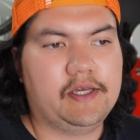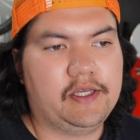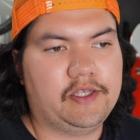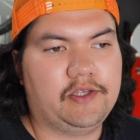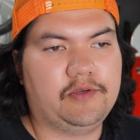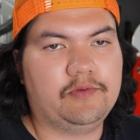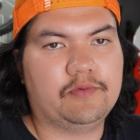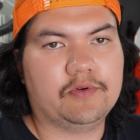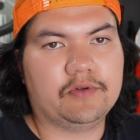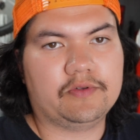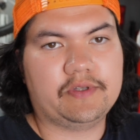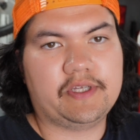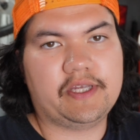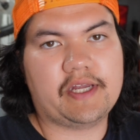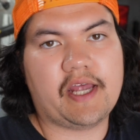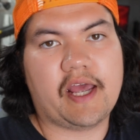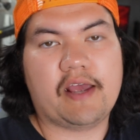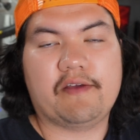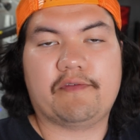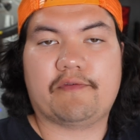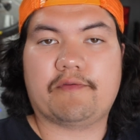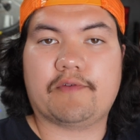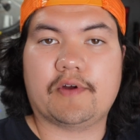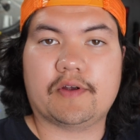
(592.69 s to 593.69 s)
You will need
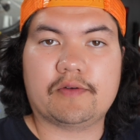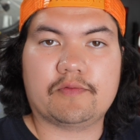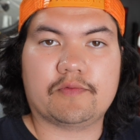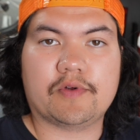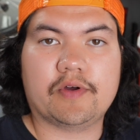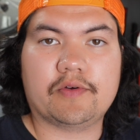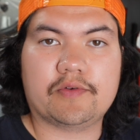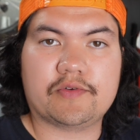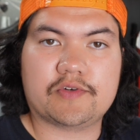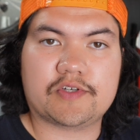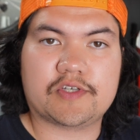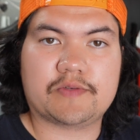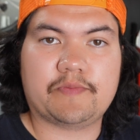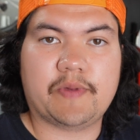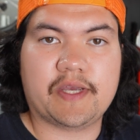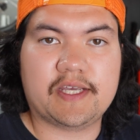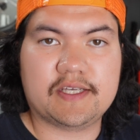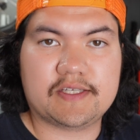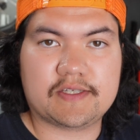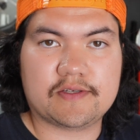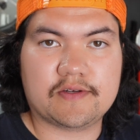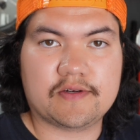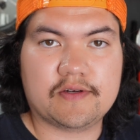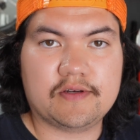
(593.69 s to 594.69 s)
a front rotor
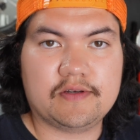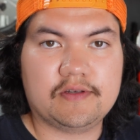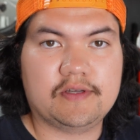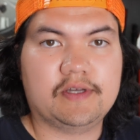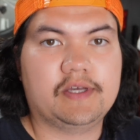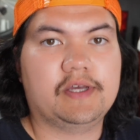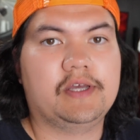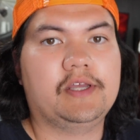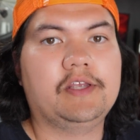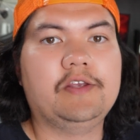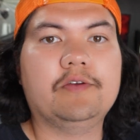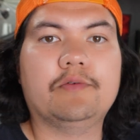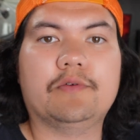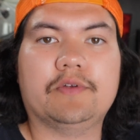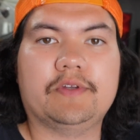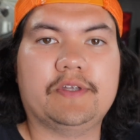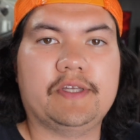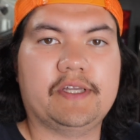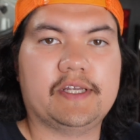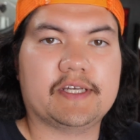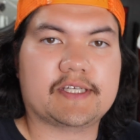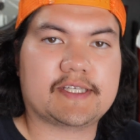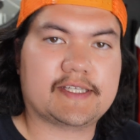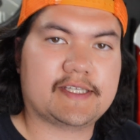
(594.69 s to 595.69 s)
spacer. You will
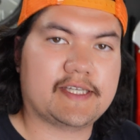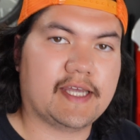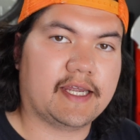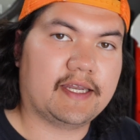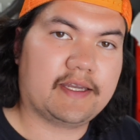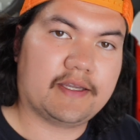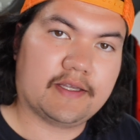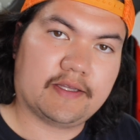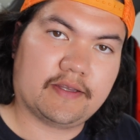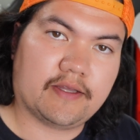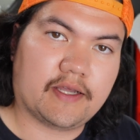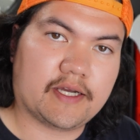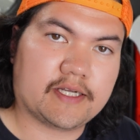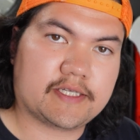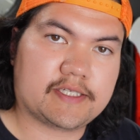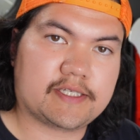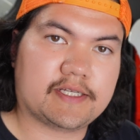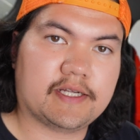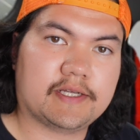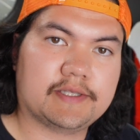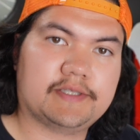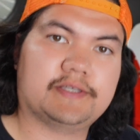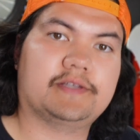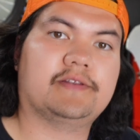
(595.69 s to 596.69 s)
need extended lug
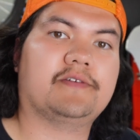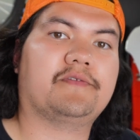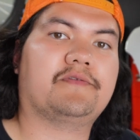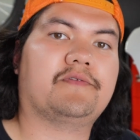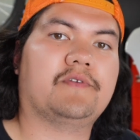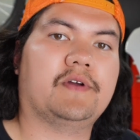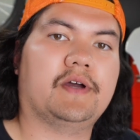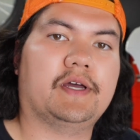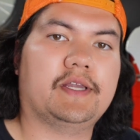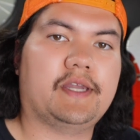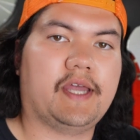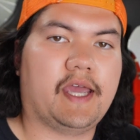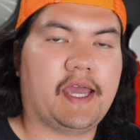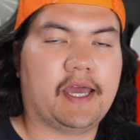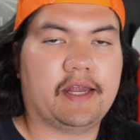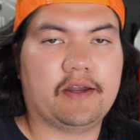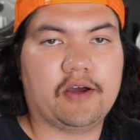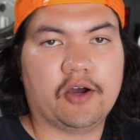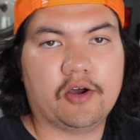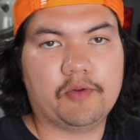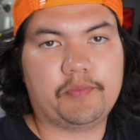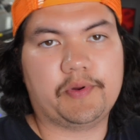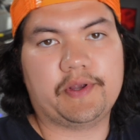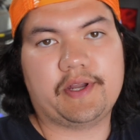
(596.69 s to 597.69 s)
studs in the front and
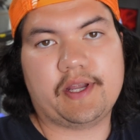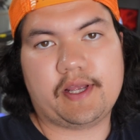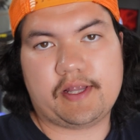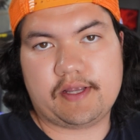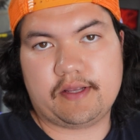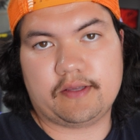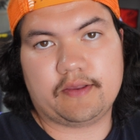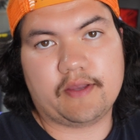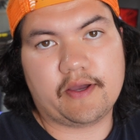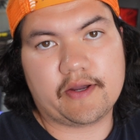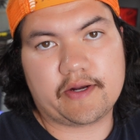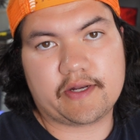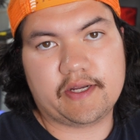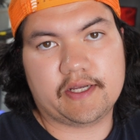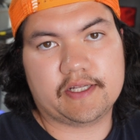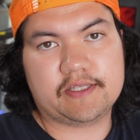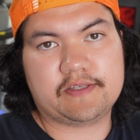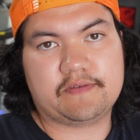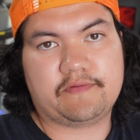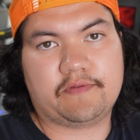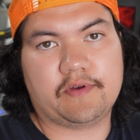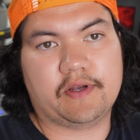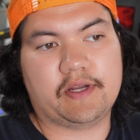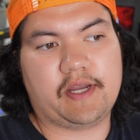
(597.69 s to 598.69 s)
open-ended lug
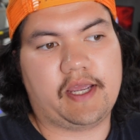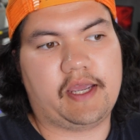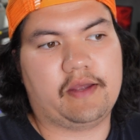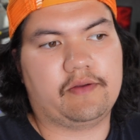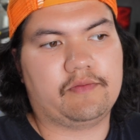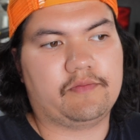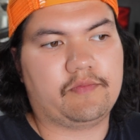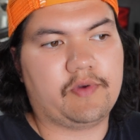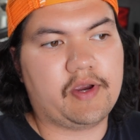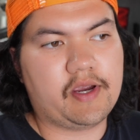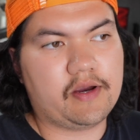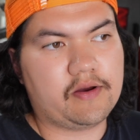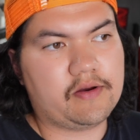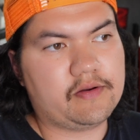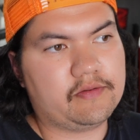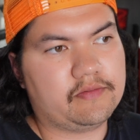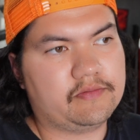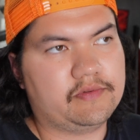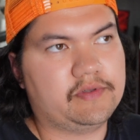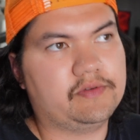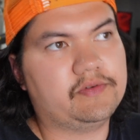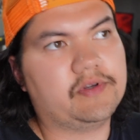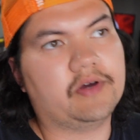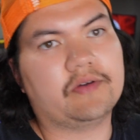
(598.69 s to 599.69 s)
nuts front and rear.
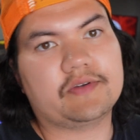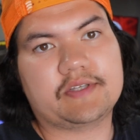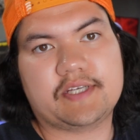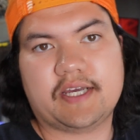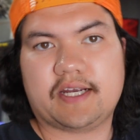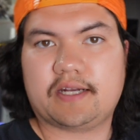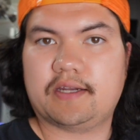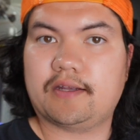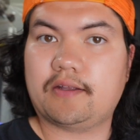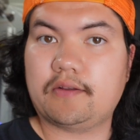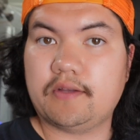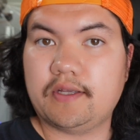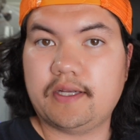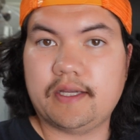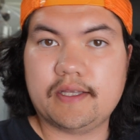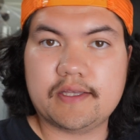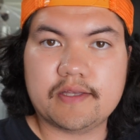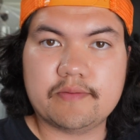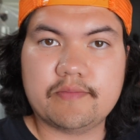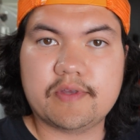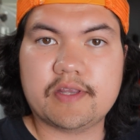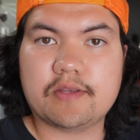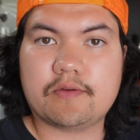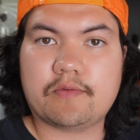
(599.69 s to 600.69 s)
You don't technically need
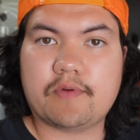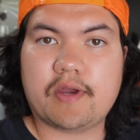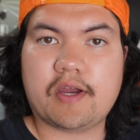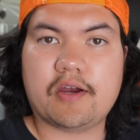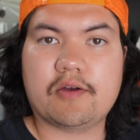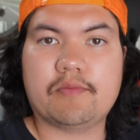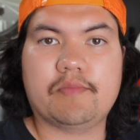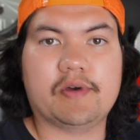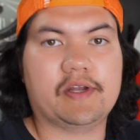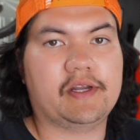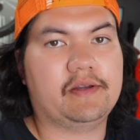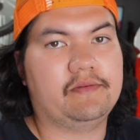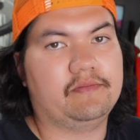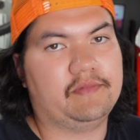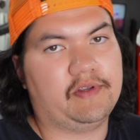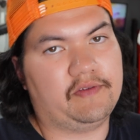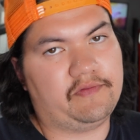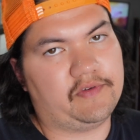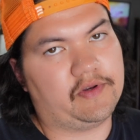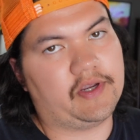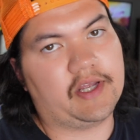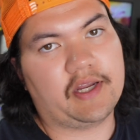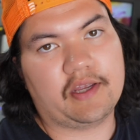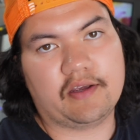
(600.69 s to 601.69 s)
them in the rear, but
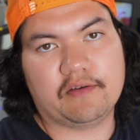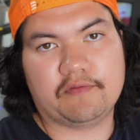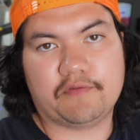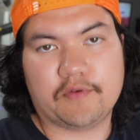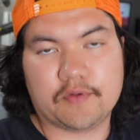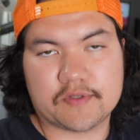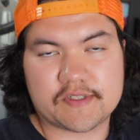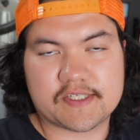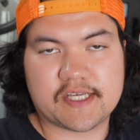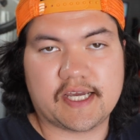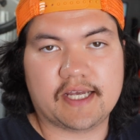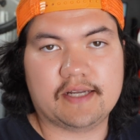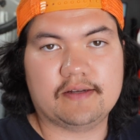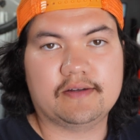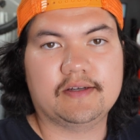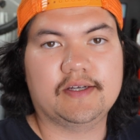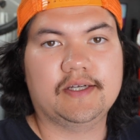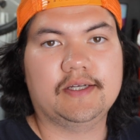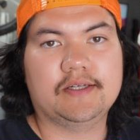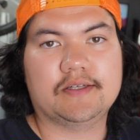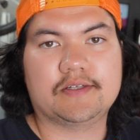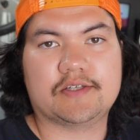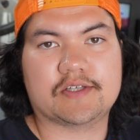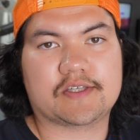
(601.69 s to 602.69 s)
if you're getting a full set,
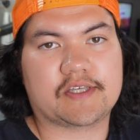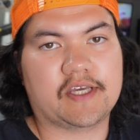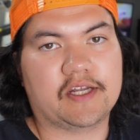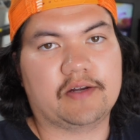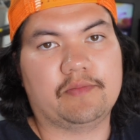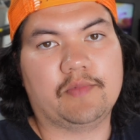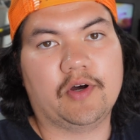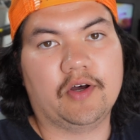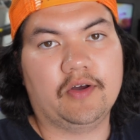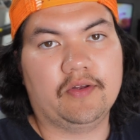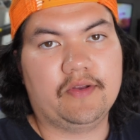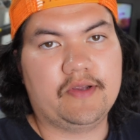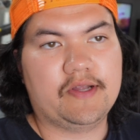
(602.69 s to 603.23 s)
just get them all.